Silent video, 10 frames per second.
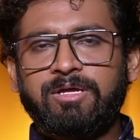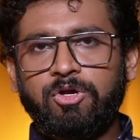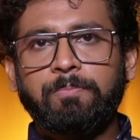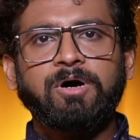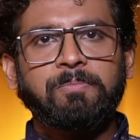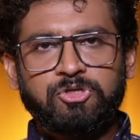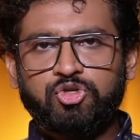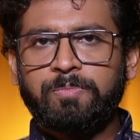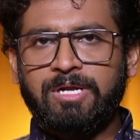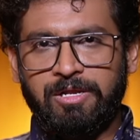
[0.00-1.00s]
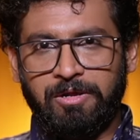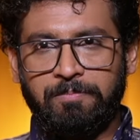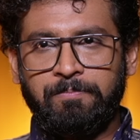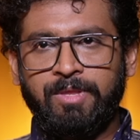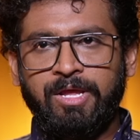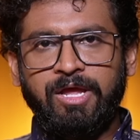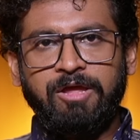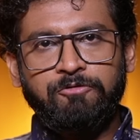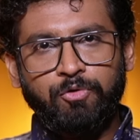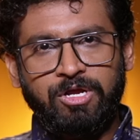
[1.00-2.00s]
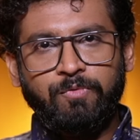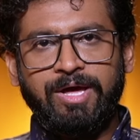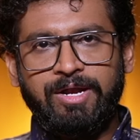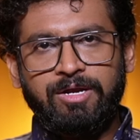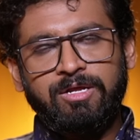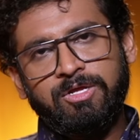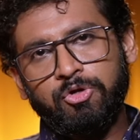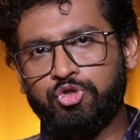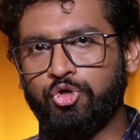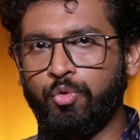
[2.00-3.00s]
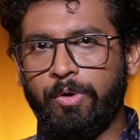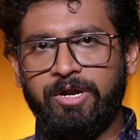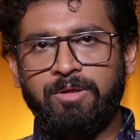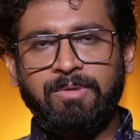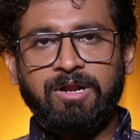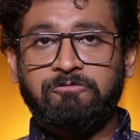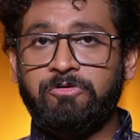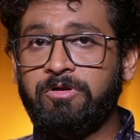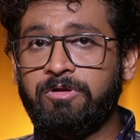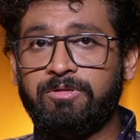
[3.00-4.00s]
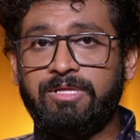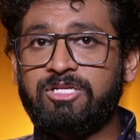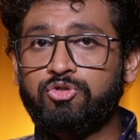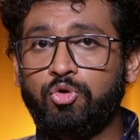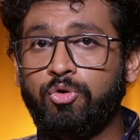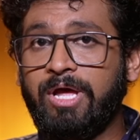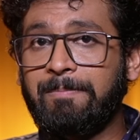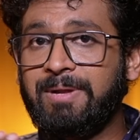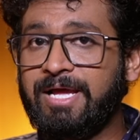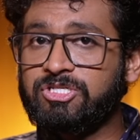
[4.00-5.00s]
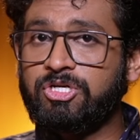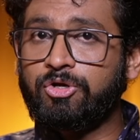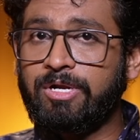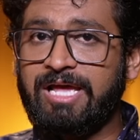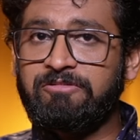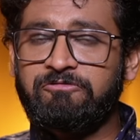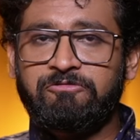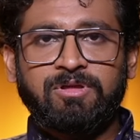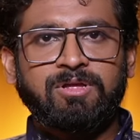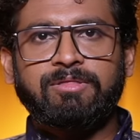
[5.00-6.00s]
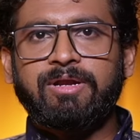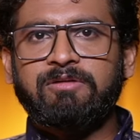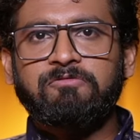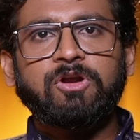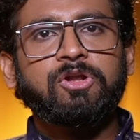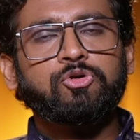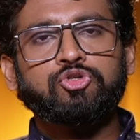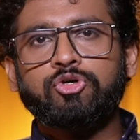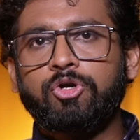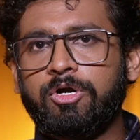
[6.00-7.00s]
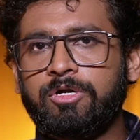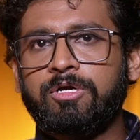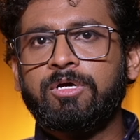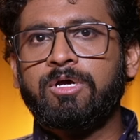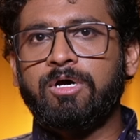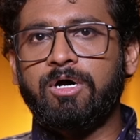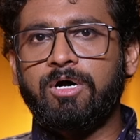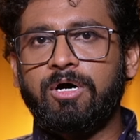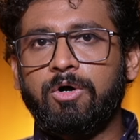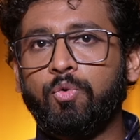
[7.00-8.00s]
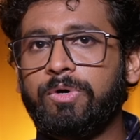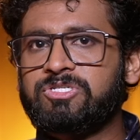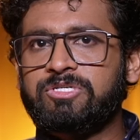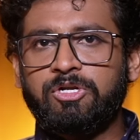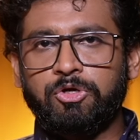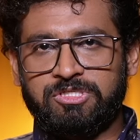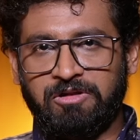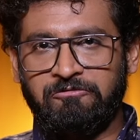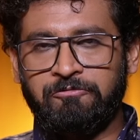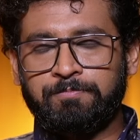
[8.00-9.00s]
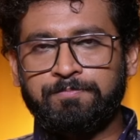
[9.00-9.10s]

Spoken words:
Your purpose should be clear. If you require it, you should do it. But if there is no application in your life, then definitely you should not overstrain yourself.